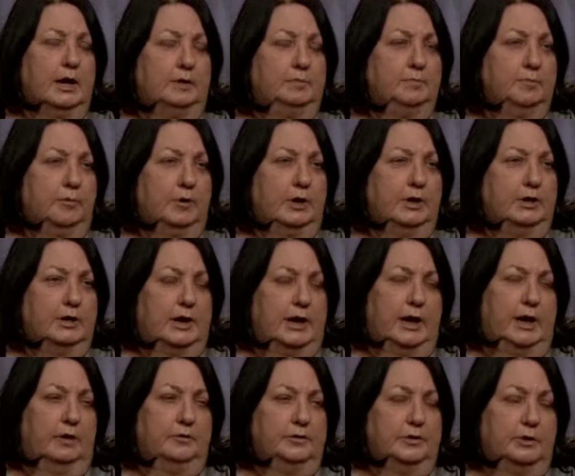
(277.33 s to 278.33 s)
and print
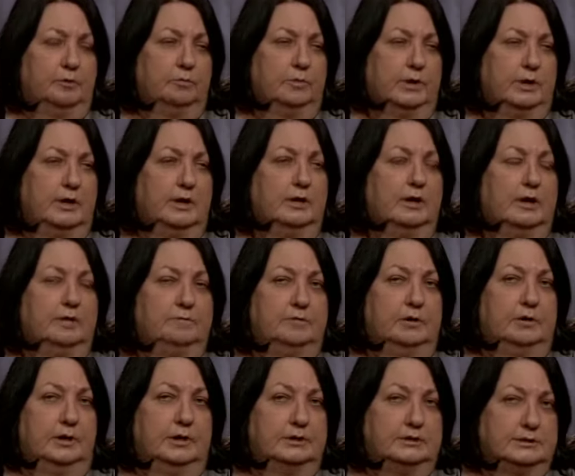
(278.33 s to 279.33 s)
out their reading
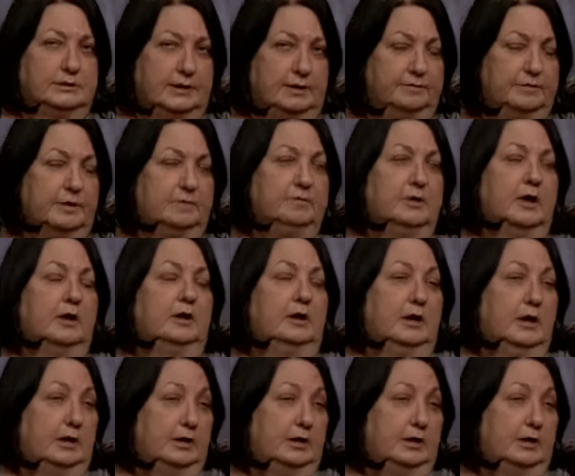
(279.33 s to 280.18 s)
level and see if they've got an